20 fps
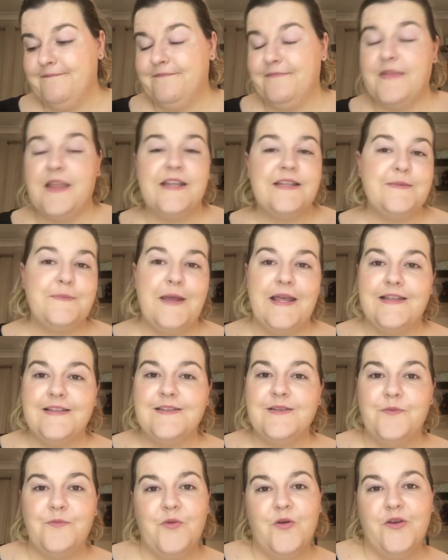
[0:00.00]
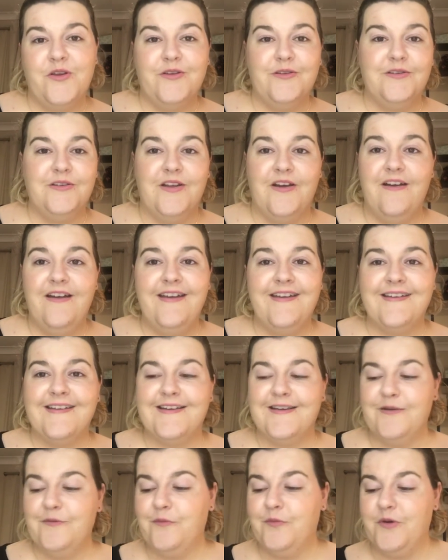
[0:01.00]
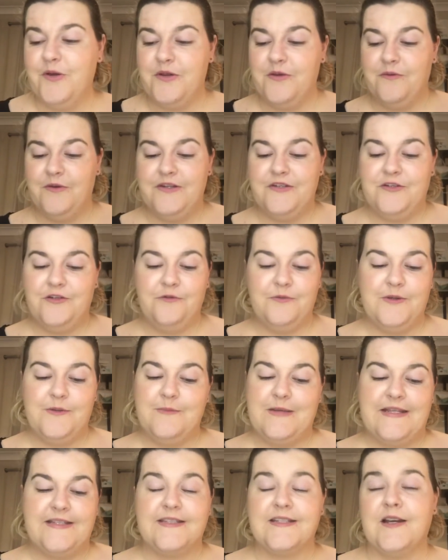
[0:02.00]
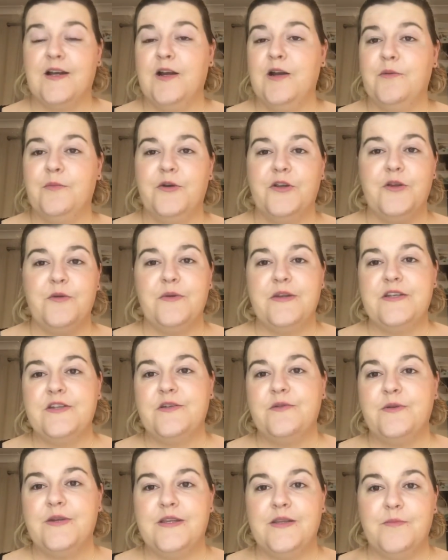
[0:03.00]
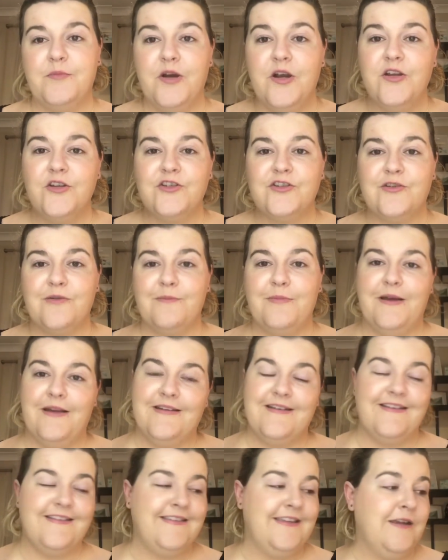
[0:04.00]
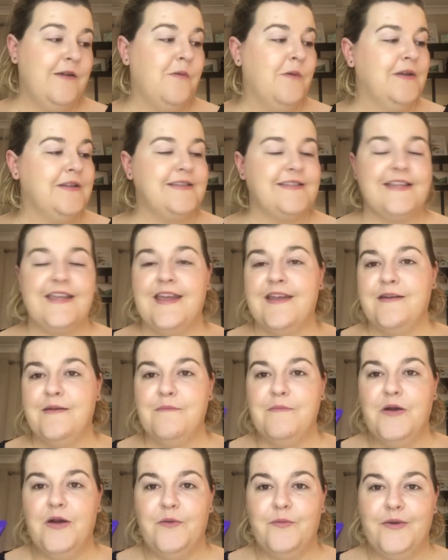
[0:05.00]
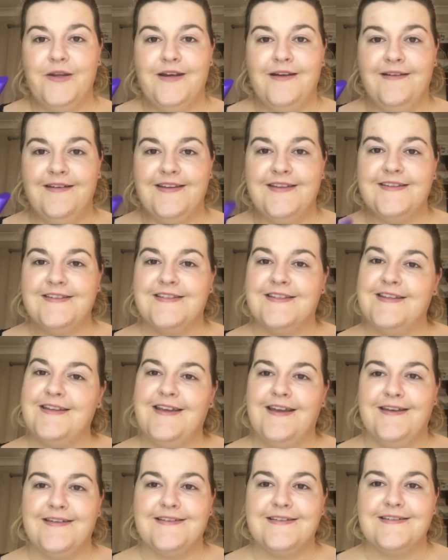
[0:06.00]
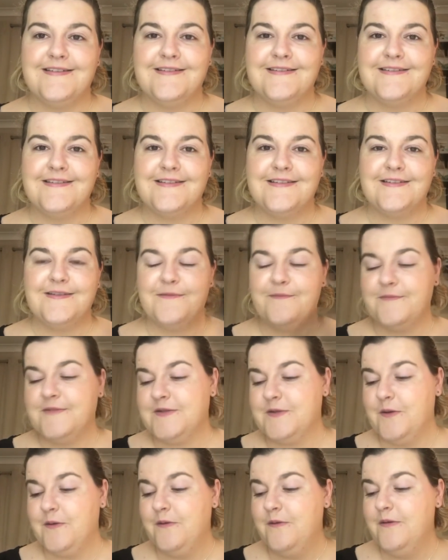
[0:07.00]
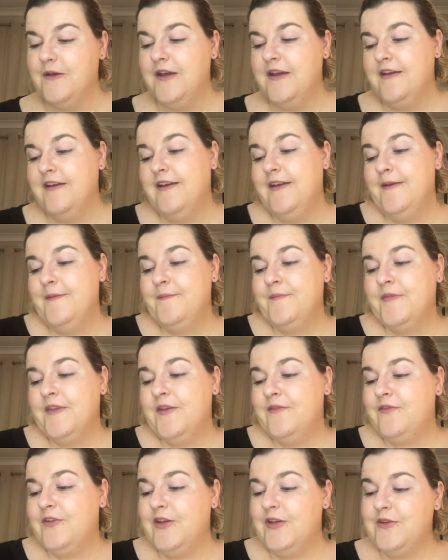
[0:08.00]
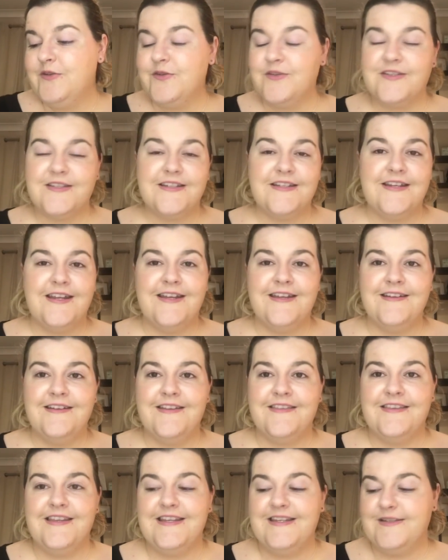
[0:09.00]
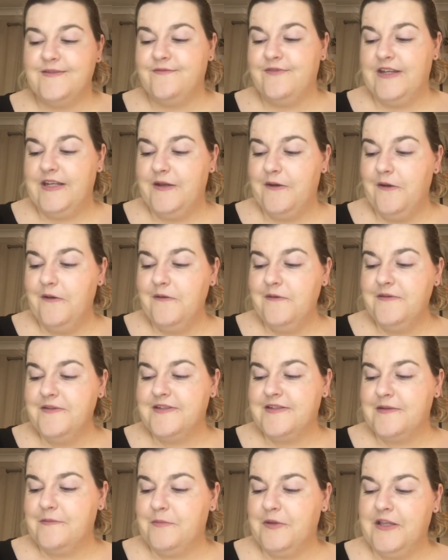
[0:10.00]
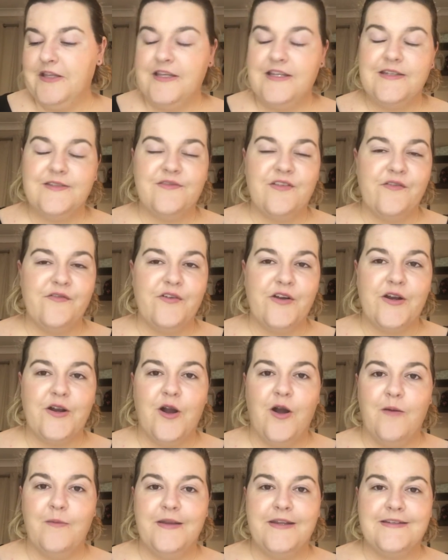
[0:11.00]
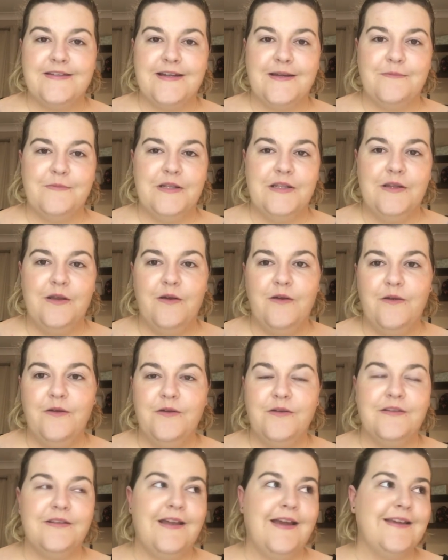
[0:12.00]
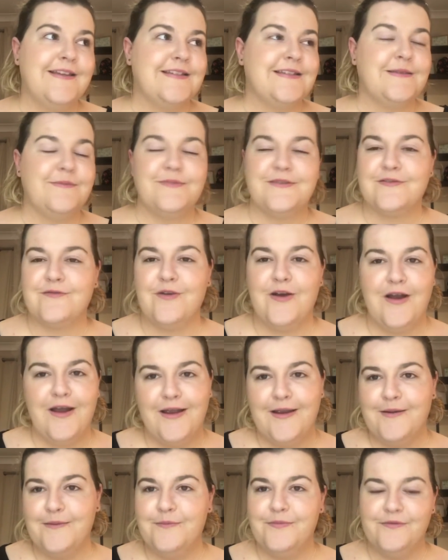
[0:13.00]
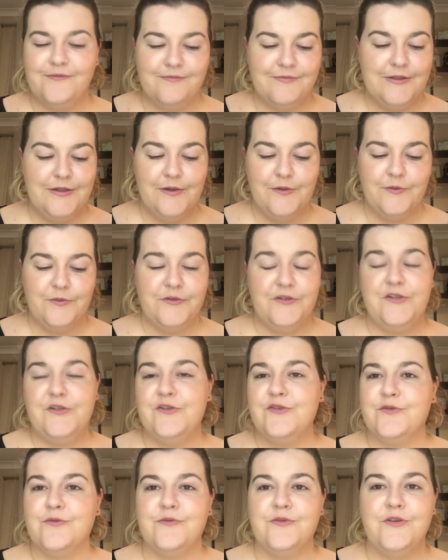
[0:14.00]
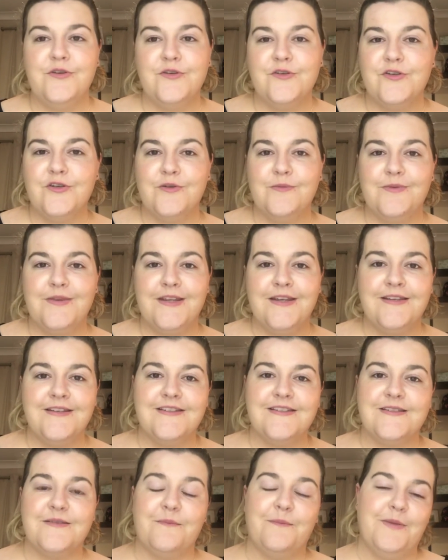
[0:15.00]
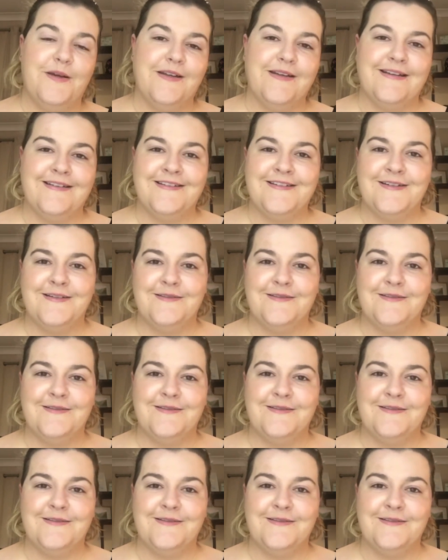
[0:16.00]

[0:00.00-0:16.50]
it depends on what you like, what you're into in a mascara, what you're into in the brush, but I think once again my winner is the Essence. So if you're interested in these videos, please feel free to comment down below, like, subscribe, all the usual YouTube things. But until